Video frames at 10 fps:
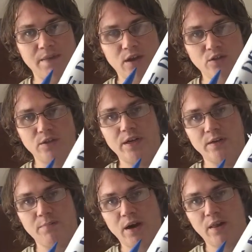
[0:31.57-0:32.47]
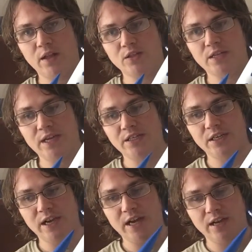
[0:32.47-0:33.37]
and they also get parallel
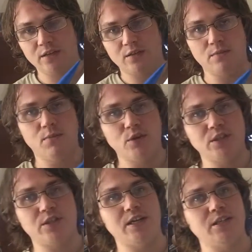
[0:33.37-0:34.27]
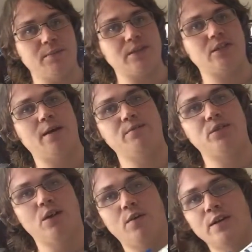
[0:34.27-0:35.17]
staging and multi-staging mixed up,
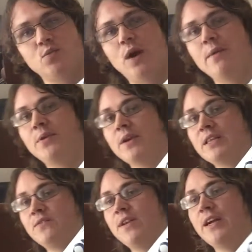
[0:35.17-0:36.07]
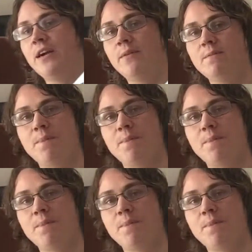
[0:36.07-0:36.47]
so that's why I'm doing this video.